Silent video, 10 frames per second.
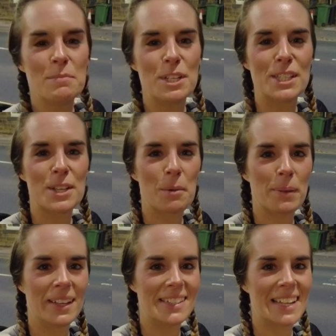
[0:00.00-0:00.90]
I'm just
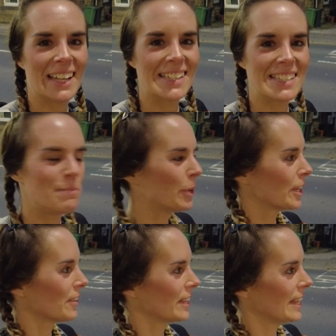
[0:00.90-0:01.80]
stopping until I can see
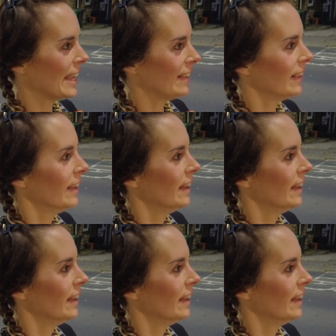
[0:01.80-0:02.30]
Monica and Neil